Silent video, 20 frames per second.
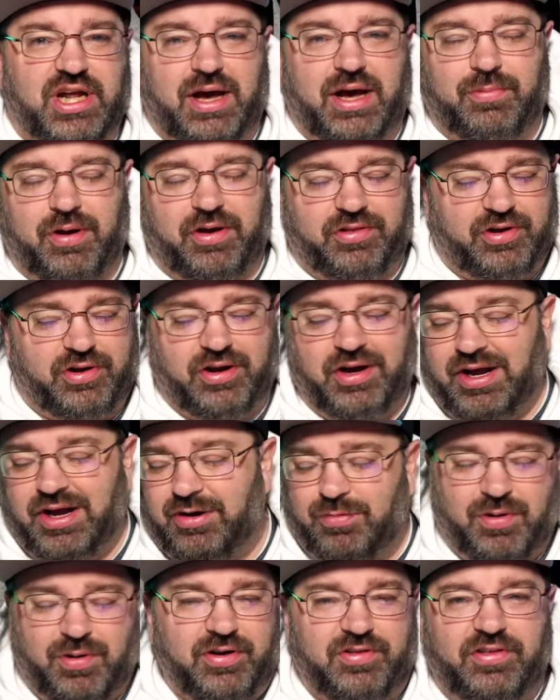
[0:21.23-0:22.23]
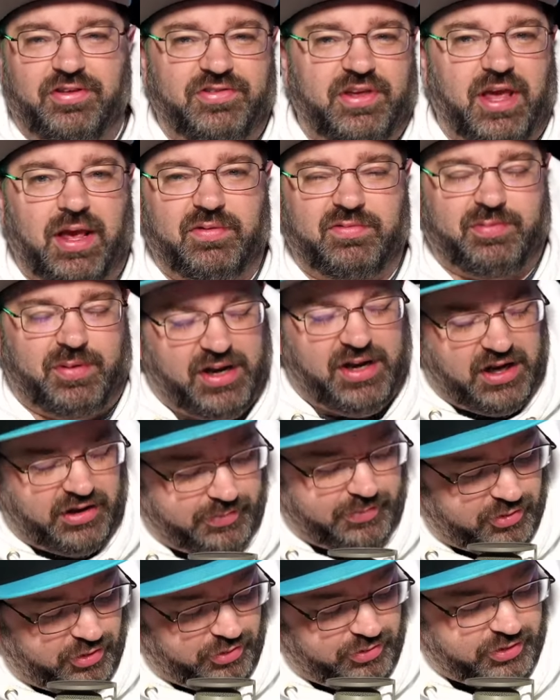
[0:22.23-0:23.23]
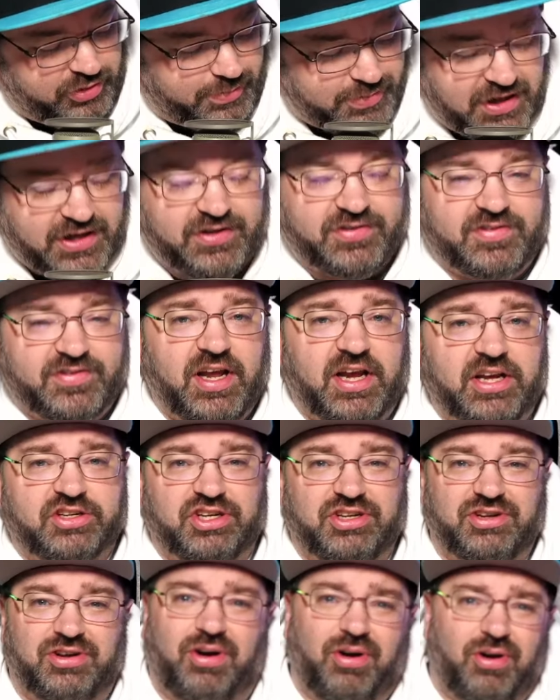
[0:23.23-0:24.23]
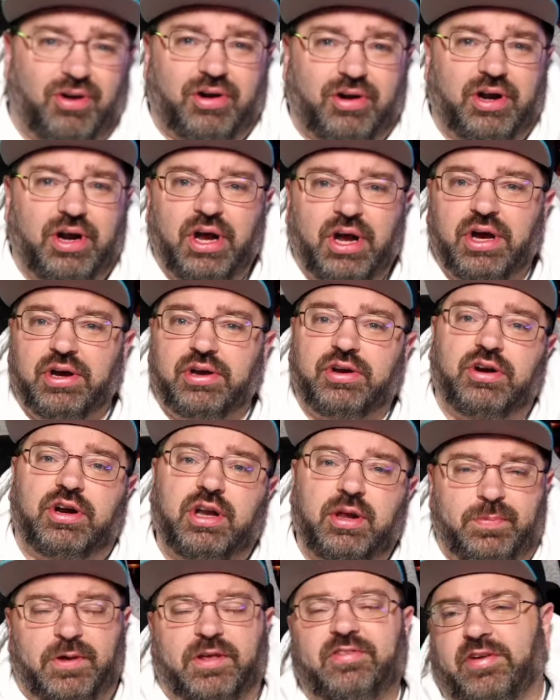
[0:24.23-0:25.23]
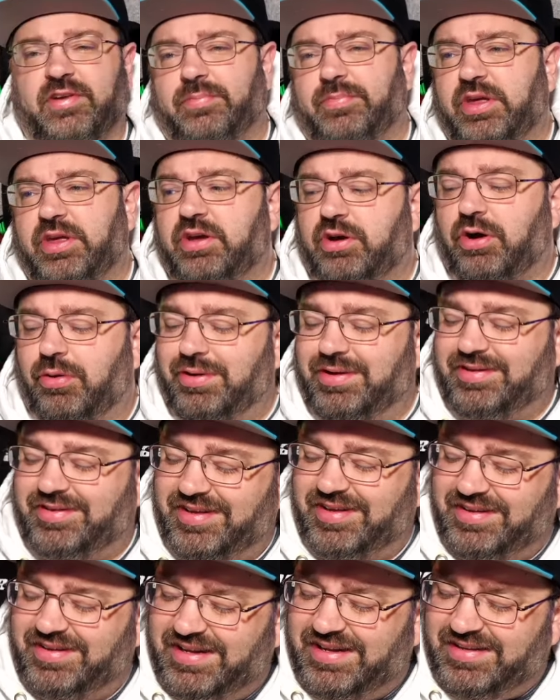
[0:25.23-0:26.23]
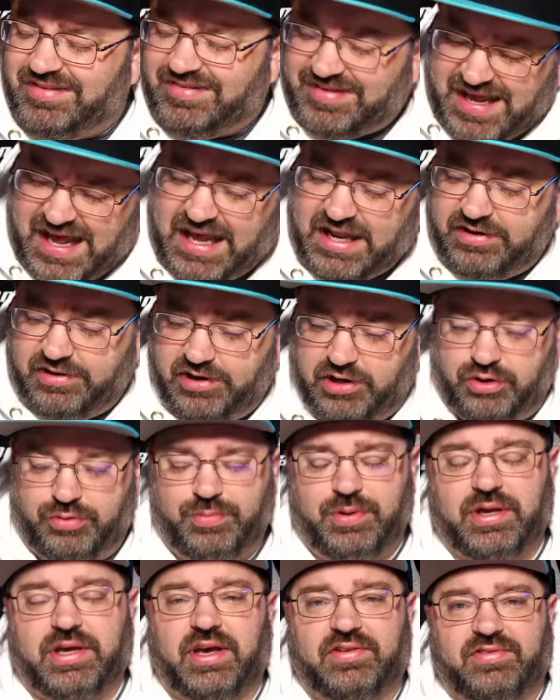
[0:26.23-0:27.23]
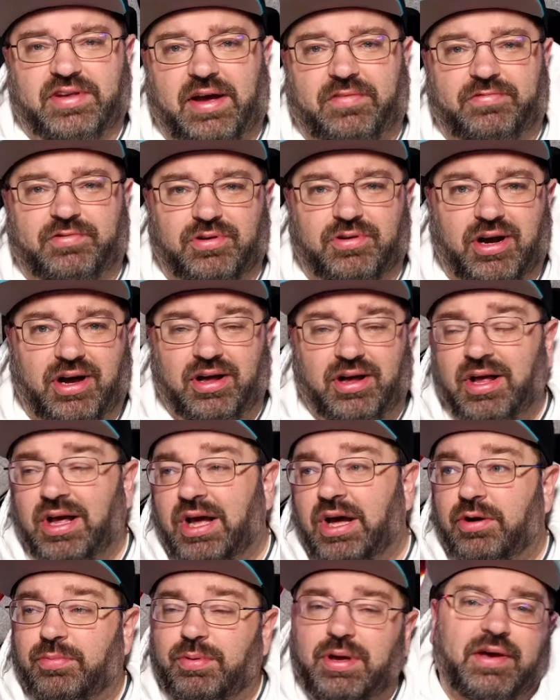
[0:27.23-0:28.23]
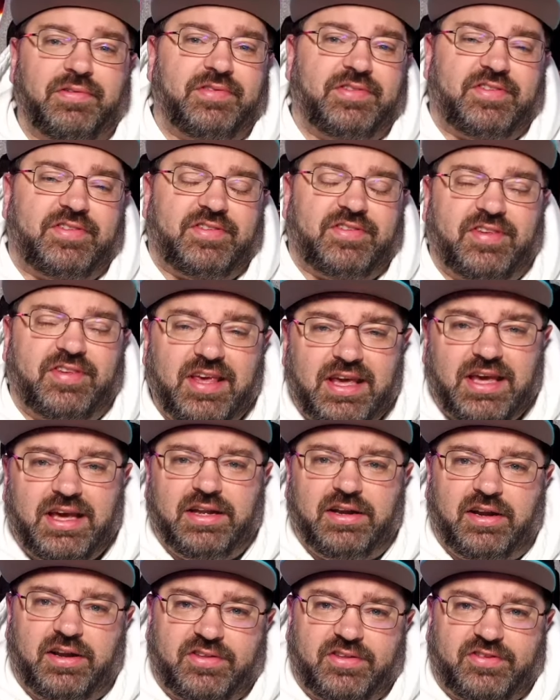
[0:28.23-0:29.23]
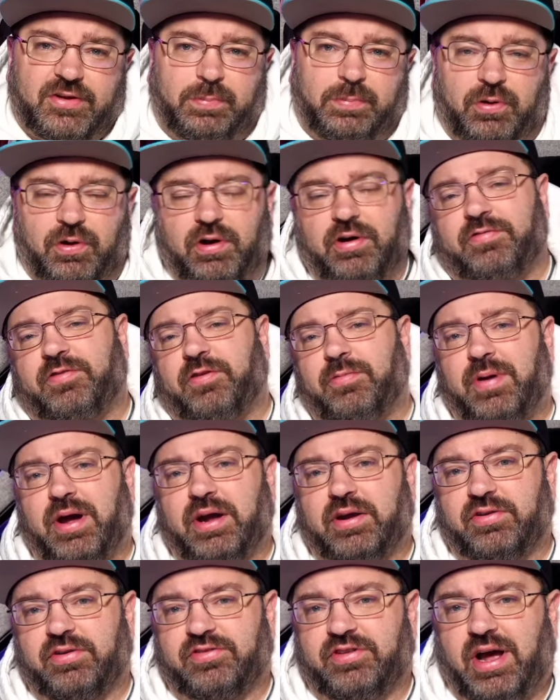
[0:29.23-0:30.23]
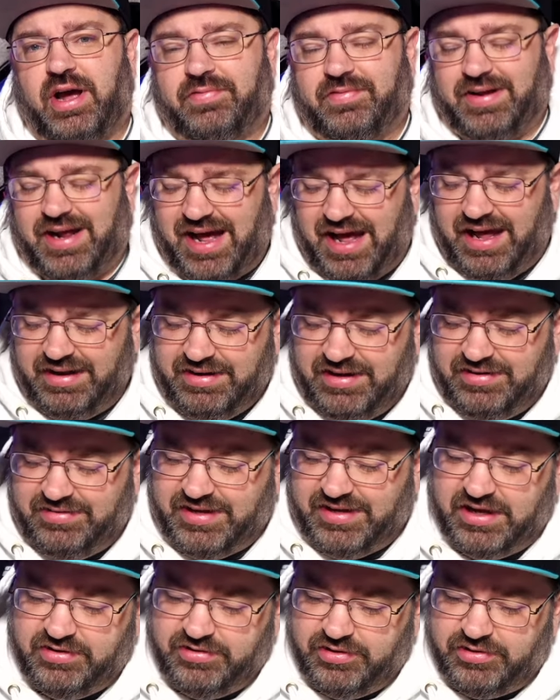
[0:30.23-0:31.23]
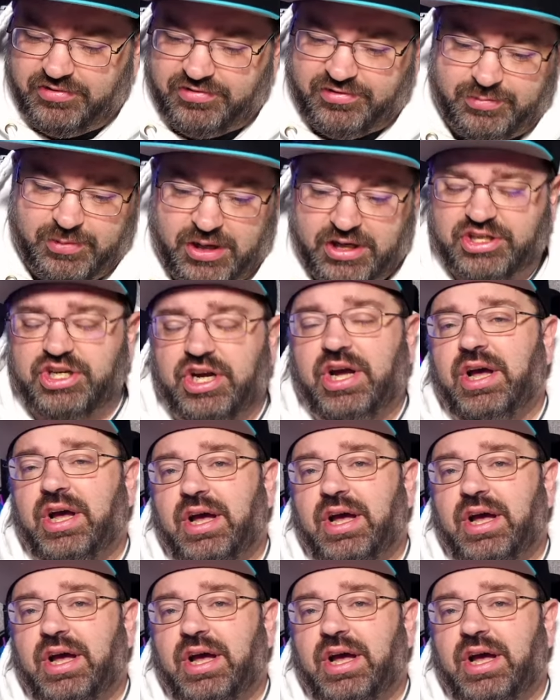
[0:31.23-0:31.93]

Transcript: on whether one of these games might end up going to PlayStation or could it be something going to Nintendo? Because after all, we have seen support for Microsoft on Nintendo Switch